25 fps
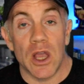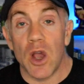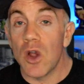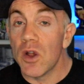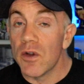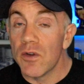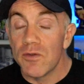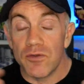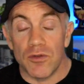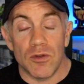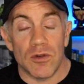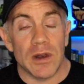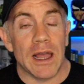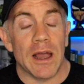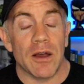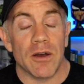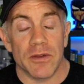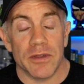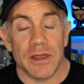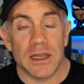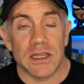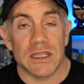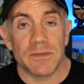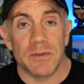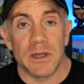overall
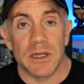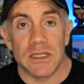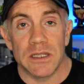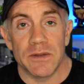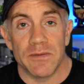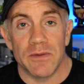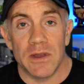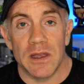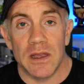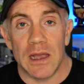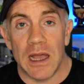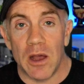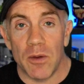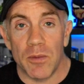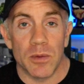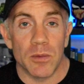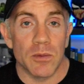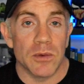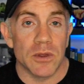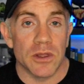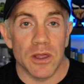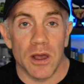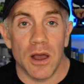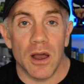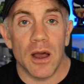health aspect of it, helping
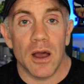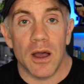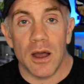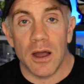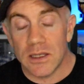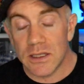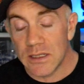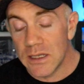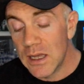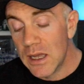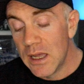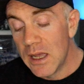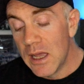with the heart,